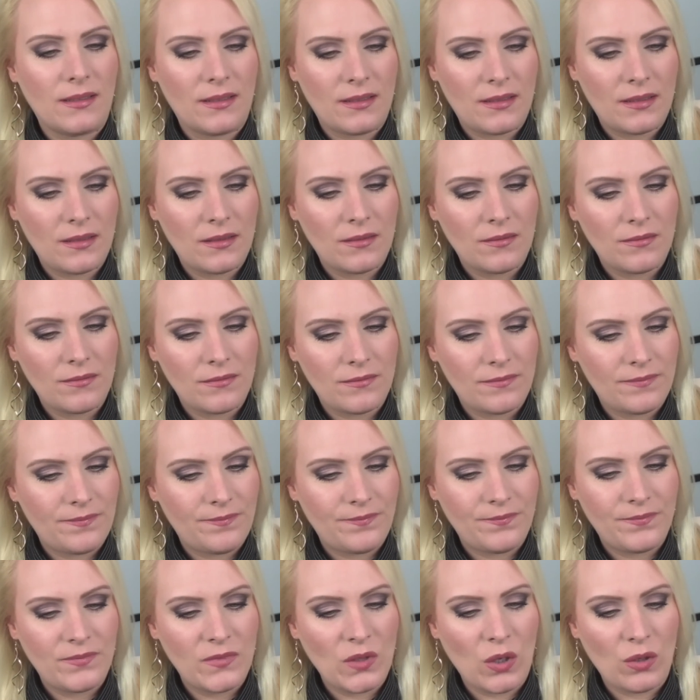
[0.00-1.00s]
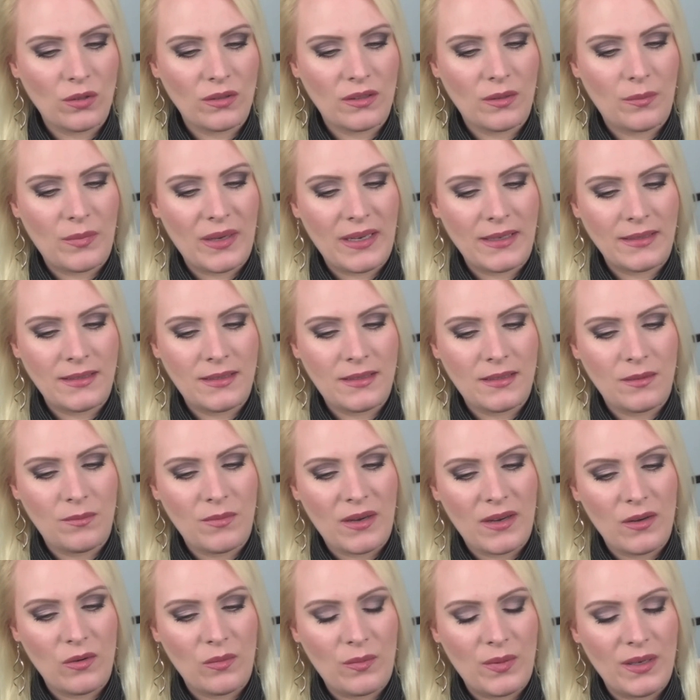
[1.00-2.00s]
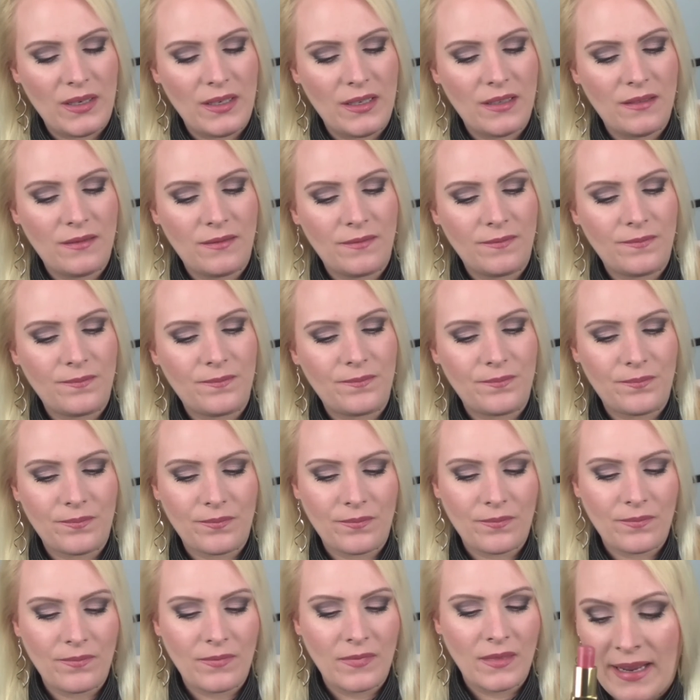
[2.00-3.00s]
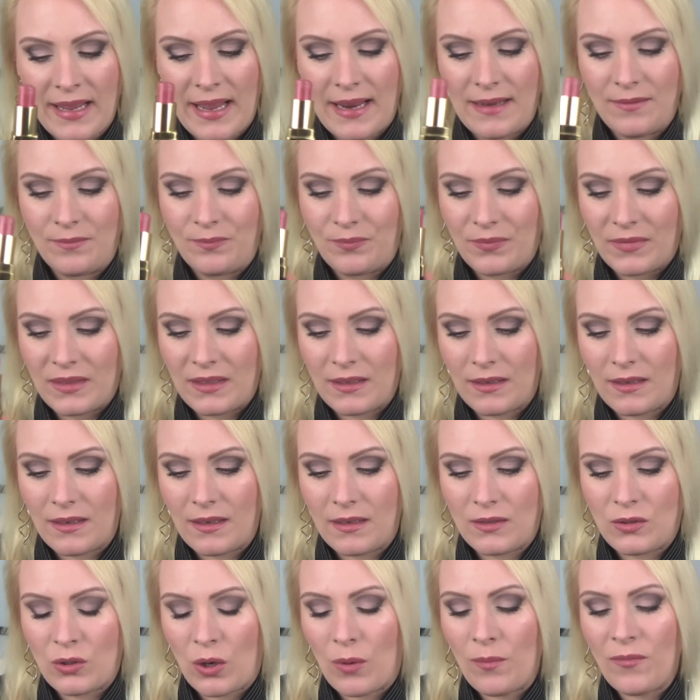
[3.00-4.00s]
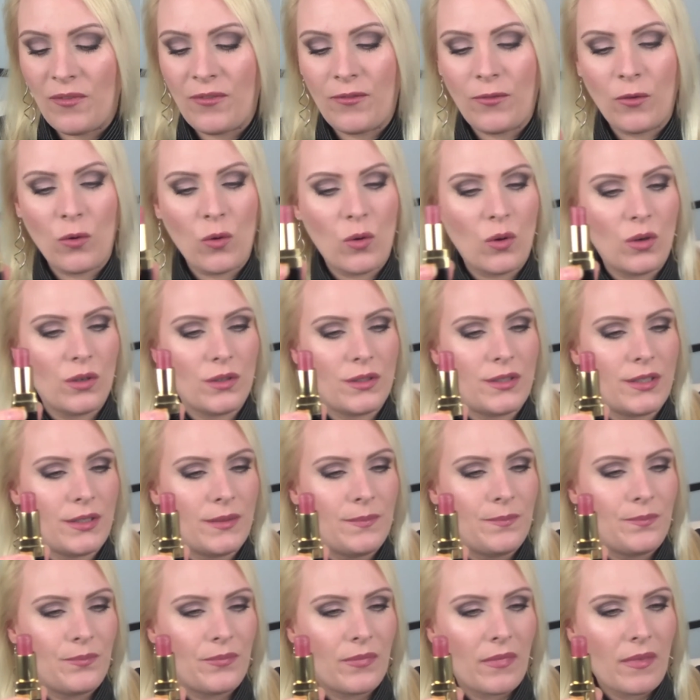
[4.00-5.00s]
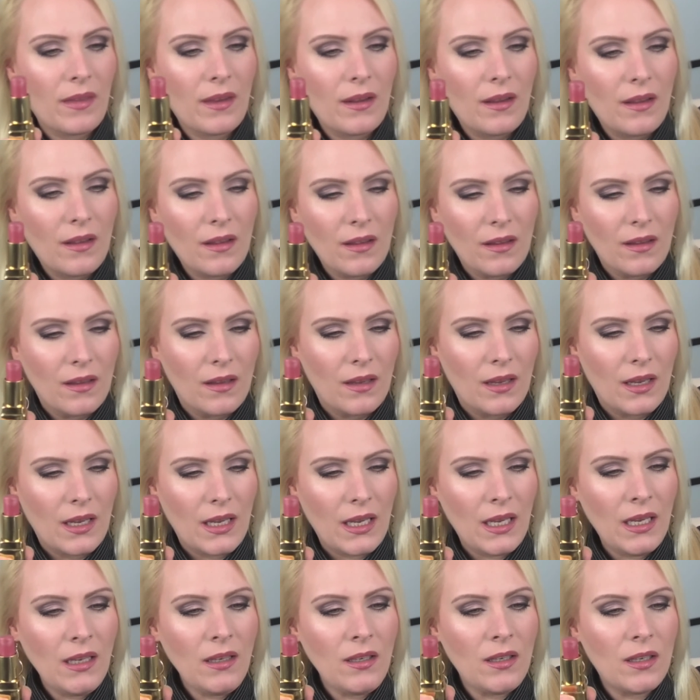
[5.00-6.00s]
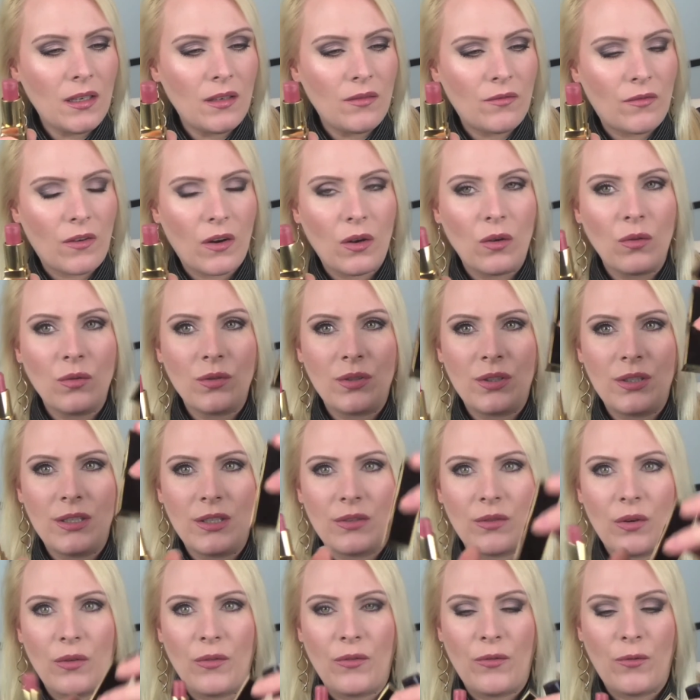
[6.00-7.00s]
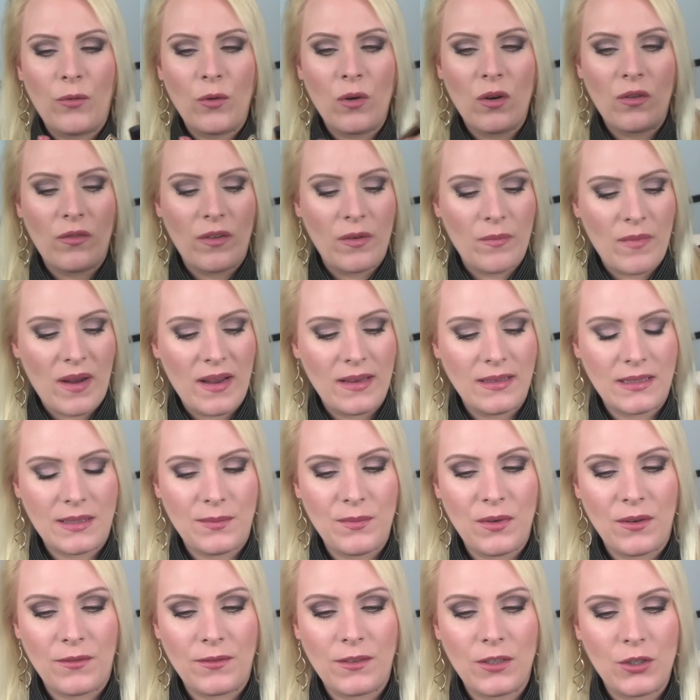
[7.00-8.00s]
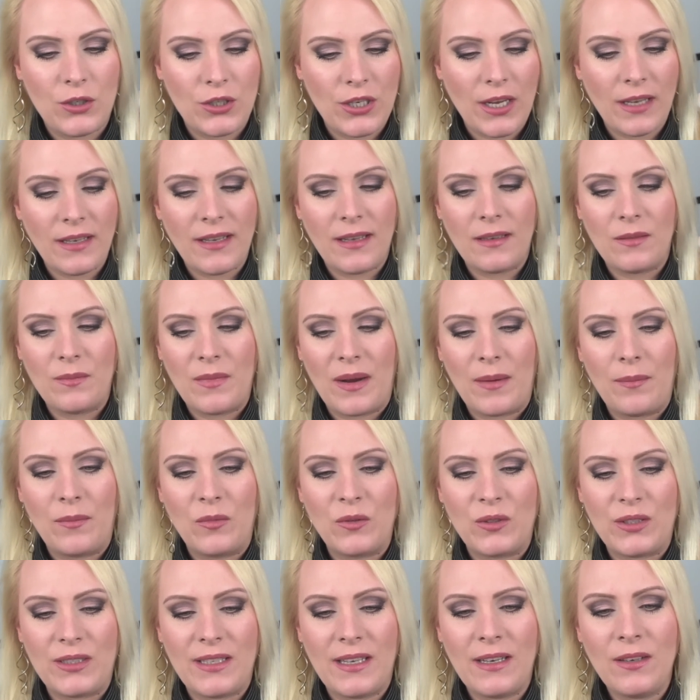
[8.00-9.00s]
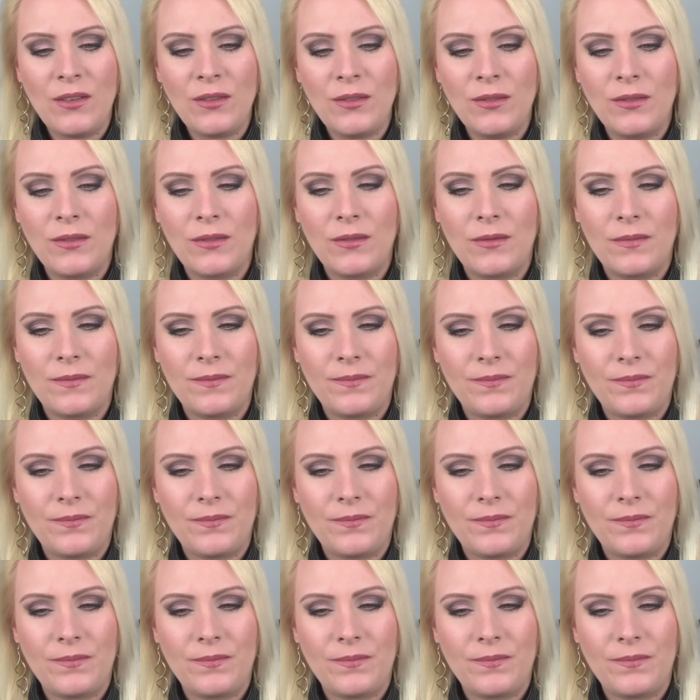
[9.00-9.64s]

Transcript: is not the best in my opinion. Again, the Tom Ford Indian Rose 04 reminds me of the Chanel Mademoiselle.